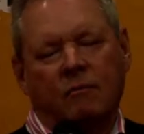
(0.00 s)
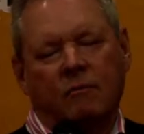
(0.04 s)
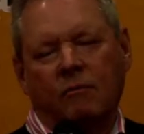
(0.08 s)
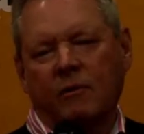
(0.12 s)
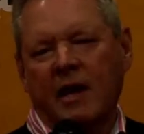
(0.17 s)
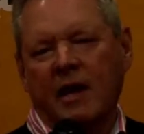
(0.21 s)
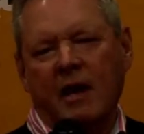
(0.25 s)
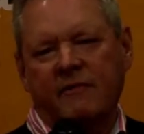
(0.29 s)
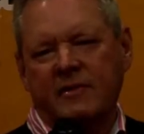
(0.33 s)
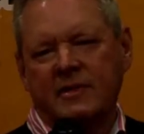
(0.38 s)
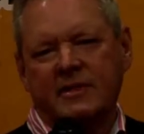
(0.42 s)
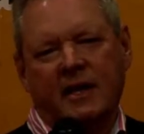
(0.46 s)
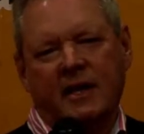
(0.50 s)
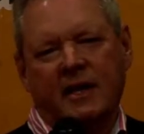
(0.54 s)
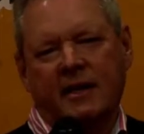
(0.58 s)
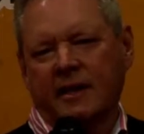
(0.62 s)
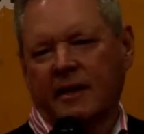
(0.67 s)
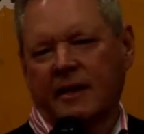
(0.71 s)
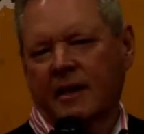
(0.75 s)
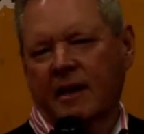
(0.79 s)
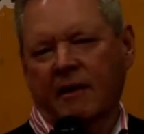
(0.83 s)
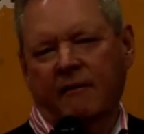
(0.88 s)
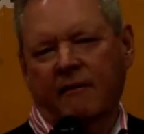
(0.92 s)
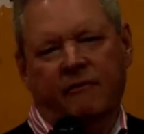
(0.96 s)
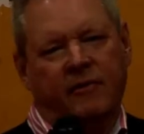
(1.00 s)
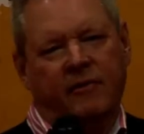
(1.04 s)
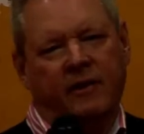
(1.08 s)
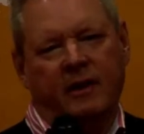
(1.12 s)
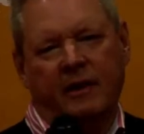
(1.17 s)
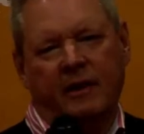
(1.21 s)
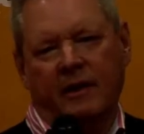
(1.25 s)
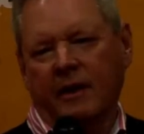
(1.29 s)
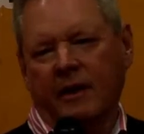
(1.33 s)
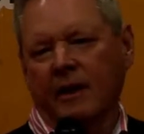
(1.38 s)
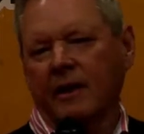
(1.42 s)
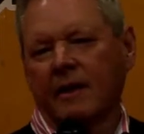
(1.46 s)
We haven't done enough
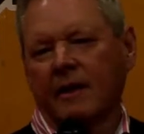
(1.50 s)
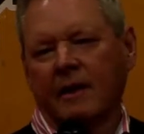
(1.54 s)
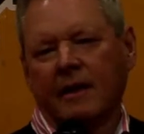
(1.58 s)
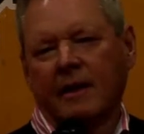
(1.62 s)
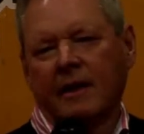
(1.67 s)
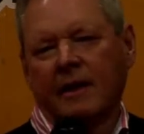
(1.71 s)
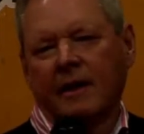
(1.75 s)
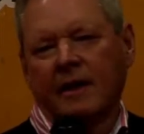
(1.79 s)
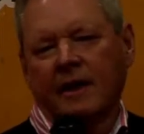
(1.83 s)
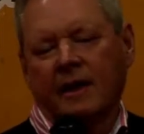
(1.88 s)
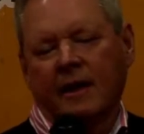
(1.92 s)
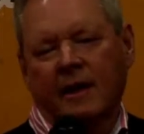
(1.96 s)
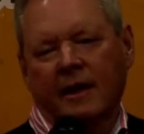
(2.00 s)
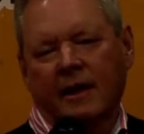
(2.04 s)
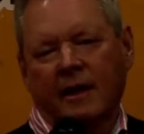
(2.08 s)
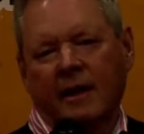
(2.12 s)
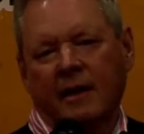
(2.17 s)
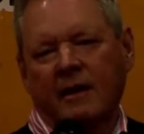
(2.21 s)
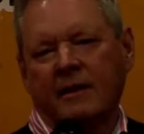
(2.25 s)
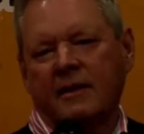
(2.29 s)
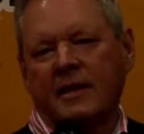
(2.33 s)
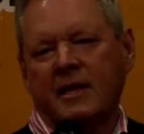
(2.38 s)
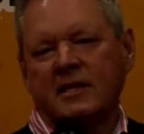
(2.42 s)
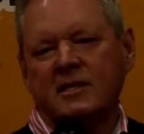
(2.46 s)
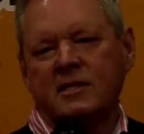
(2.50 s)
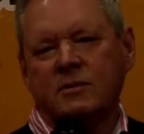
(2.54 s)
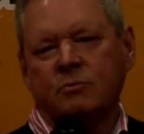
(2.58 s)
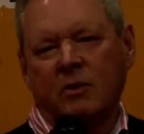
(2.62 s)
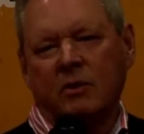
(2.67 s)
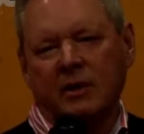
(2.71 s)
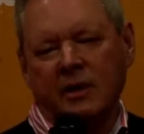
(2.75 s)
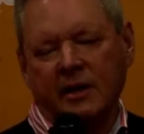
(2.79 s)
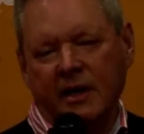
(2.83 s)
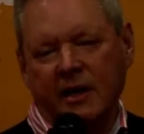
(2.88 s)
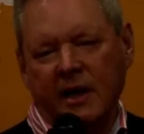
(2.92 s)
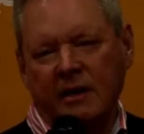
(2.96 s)
here, and they just
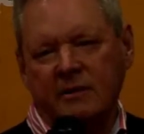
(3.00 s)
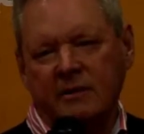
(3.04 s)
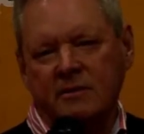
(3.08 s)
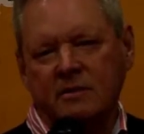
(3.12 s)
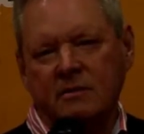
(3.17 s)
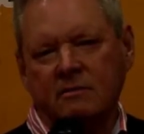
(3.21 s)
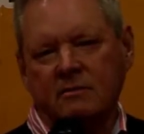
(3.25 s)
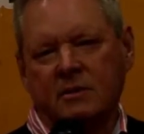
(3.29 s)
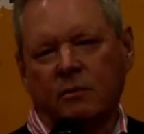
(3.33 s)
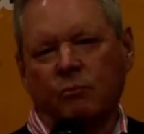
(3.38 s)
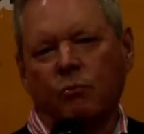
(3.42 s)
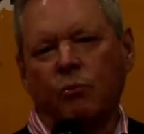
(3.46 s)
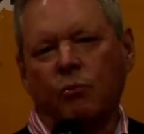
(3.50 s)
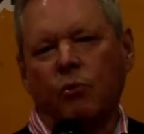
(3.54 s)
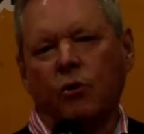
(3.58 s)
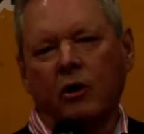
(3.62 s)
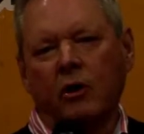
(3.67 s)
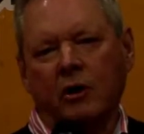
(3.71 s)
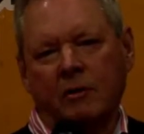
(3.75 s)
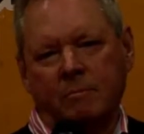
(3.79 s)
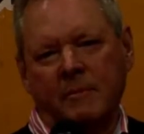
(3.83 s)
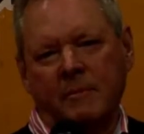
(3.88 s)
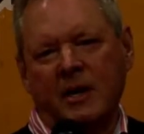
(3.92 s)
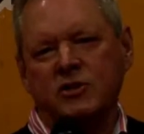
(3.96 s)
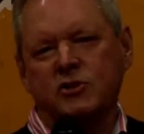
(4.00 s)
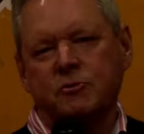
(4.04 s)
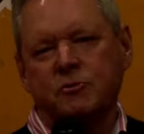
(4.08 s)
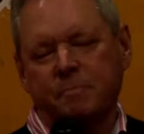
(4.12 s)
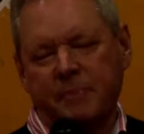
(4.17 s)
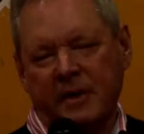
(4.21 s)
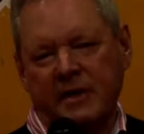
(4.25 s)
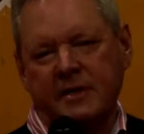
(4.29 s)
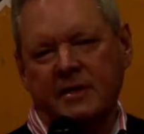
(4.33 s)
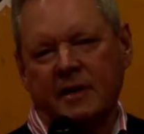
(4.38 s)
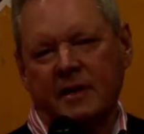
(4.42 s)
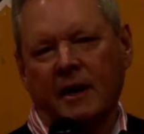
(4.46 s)
want council to work much
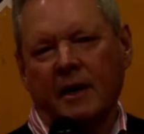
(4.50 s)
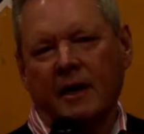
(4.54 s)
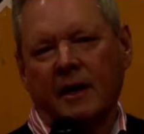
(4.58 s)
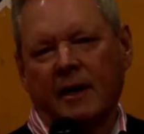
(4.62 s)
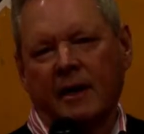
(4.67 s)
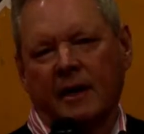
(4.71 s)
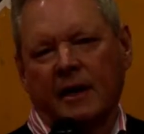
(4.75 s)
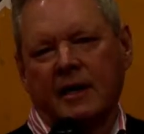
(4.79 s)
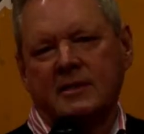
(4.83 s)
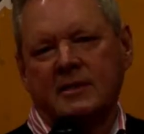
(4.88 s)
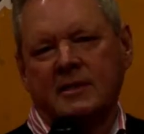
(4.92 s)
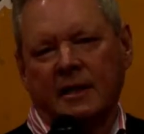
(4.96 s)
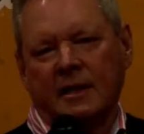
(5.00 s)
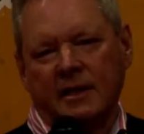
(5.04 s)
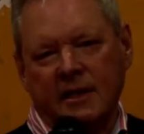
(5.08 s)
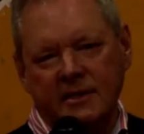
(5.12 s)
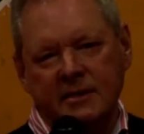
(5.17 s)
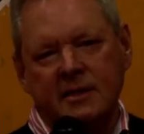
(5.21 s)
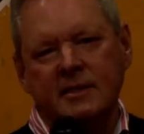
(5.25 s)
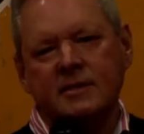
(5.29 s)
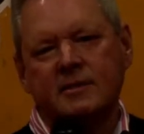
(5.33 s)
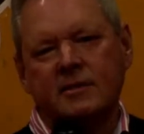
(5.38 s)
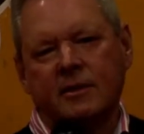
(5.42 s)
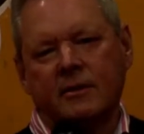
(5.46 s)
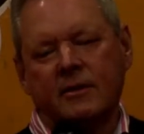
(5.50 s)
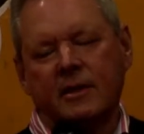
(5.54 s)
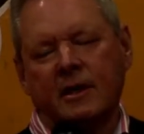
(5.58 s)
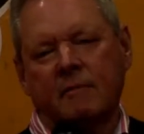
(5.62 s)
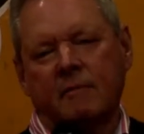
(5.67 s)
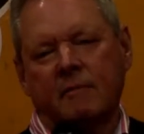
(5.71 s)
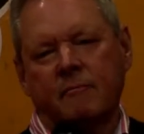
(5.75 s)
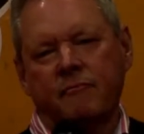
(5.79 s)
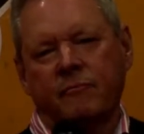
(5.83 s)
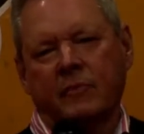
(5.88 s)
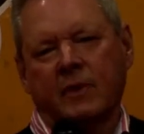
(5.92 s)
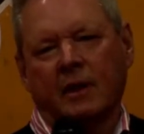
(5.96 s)
better, to listen to
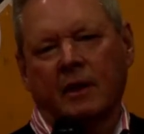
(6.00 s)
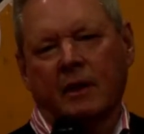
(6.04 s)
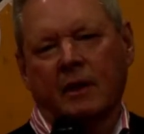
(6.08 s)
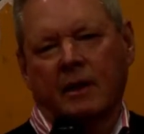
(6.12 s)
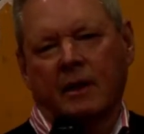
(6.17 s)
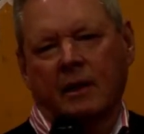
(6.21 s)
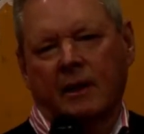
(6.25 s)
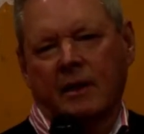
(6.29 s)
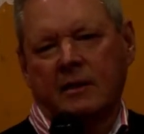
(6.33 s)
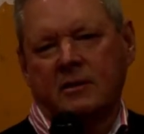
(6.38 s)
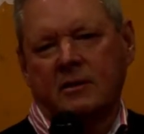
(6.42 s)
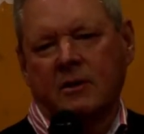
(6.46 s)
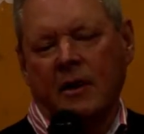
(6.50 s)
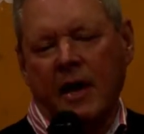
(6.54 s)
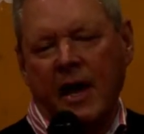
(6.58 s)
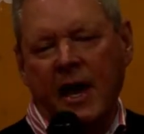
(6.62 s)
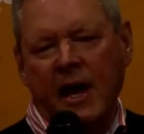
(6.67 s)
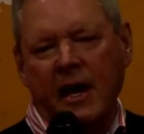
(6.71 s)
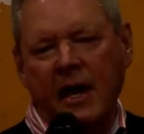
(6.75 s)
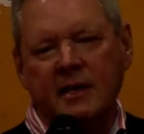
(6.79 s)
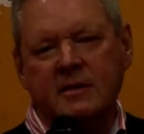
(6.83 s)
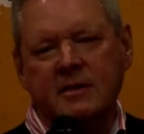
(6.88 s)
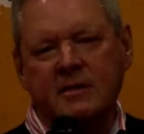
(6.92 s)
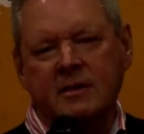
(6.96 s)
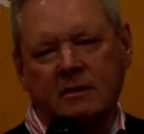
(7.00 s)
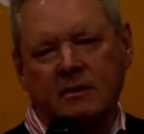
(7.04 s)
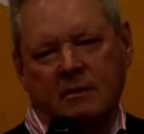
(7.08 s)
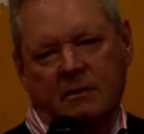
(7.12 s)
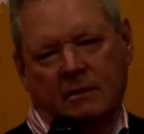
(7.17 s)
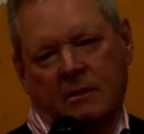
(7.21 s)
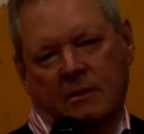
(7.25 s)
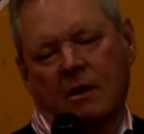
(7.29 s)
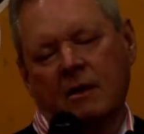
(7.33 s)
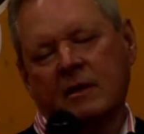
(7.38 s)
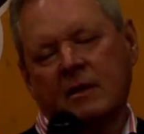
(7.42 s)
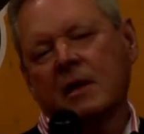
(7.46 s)
them, to act
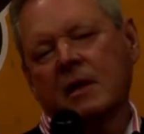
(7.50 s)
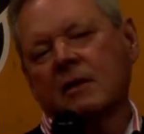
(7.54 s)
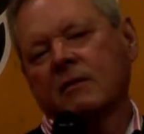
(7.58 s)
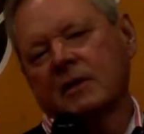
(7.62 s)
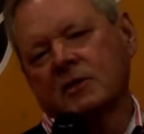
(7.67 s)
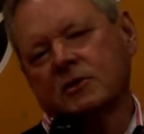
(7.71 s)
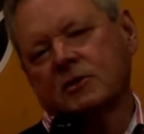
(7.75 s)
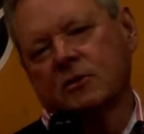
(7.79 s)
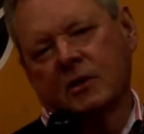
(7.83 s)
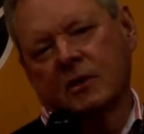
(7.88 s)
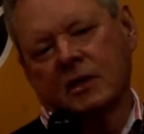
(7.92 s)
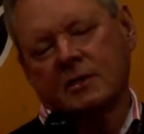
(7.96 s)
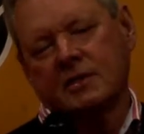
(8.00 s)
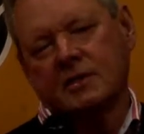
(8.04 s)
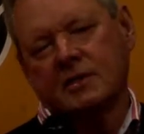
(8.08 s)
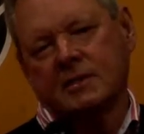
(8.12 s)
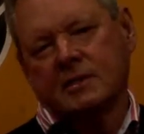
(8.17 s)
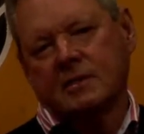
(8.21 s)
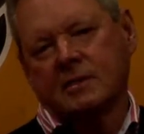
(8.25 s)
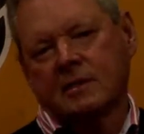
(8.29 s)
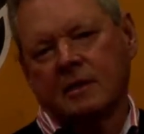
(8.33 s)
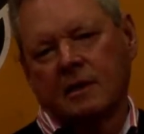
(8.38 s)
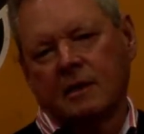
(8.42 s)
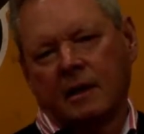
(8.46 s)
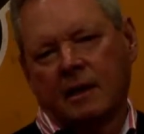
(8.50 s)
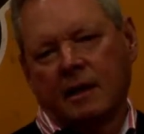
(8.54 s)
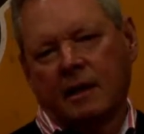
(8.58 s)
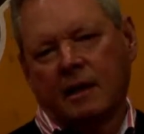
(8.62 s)
on their interests.